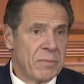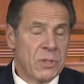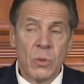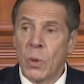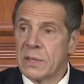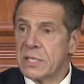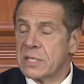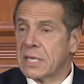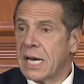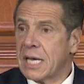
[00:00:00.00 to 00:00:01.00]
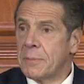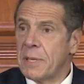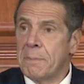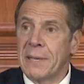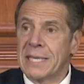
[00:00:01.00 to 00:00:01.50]
You want this
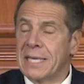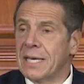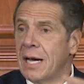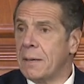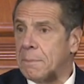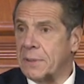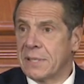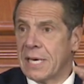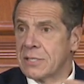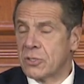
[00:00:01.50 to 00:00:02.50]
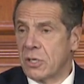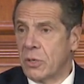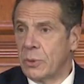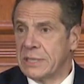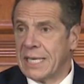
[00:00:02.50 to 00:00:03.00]
economy picking up, not
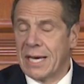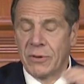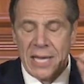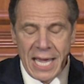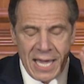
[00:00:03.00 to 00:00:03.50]
slowing down.